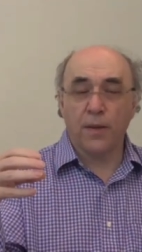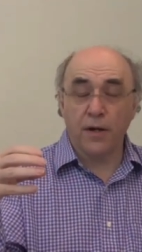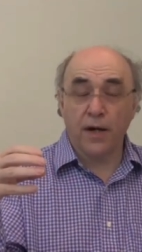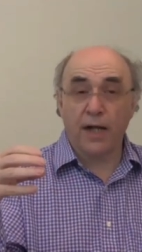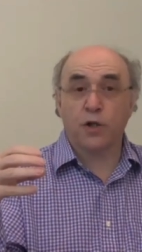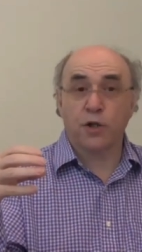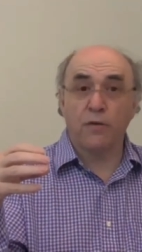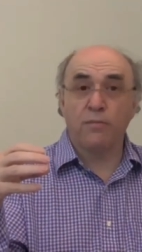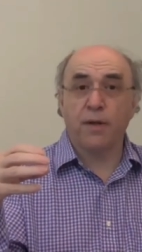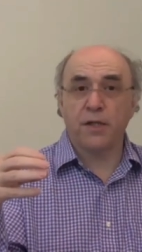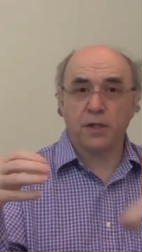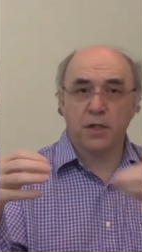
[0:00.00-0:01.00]
electrical
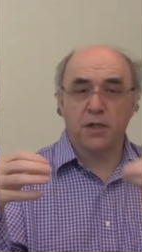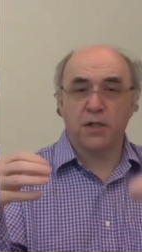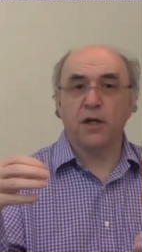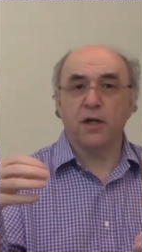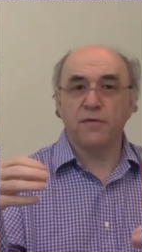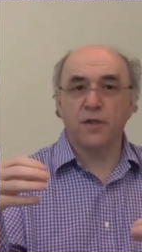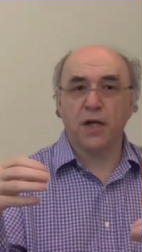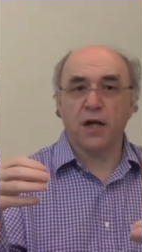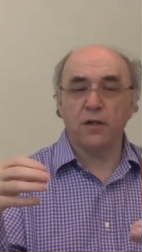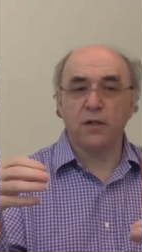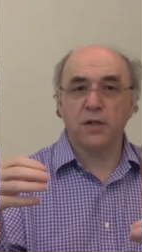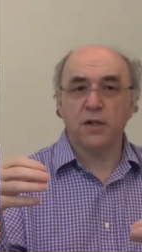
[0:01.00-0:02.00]
pulses in nerve
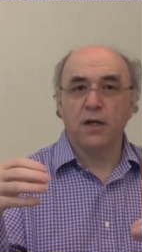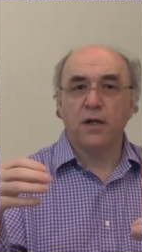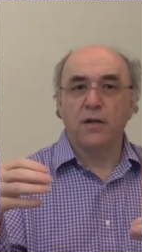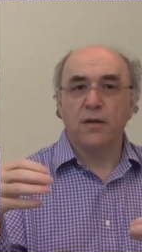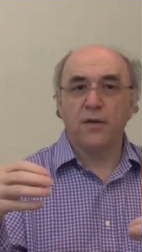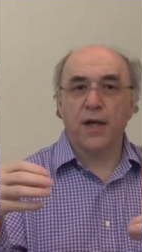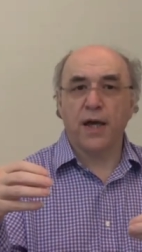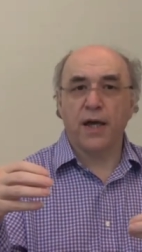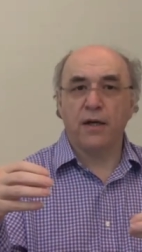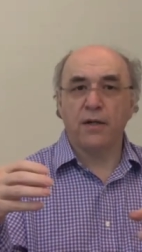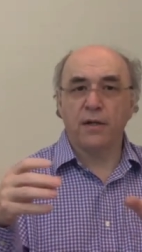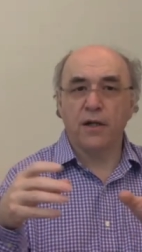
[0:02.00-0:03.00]
cells,
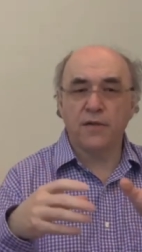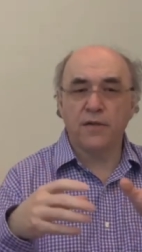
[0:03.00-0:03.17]
nerve